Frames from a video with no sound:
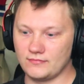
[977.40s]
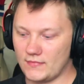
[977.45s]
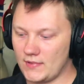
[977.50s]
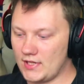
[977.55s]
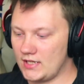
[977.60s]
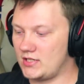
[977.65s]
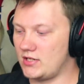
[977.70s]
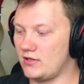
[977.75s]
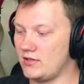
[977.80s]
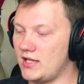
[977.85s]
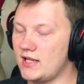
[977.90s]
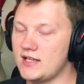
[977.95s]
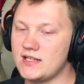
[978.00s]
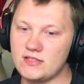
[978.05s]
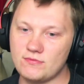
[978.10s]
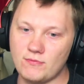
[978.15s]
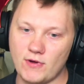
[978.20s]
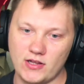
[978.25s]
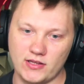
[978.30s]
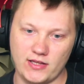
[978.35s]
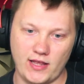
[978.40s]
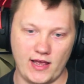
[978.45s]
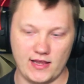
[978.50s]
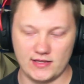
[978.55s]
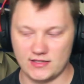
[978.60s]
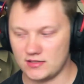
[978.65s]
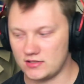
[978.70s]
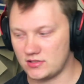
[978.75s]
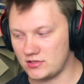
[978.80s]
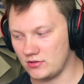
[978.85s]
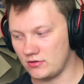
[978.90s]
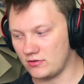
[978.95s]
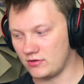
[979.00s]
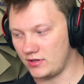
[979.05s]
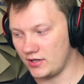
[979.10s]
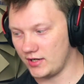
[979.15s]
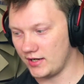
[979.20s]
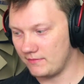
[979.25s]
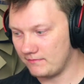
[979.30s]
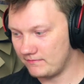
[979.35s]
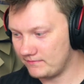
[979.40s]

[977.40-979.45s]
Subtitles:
so this one has a story.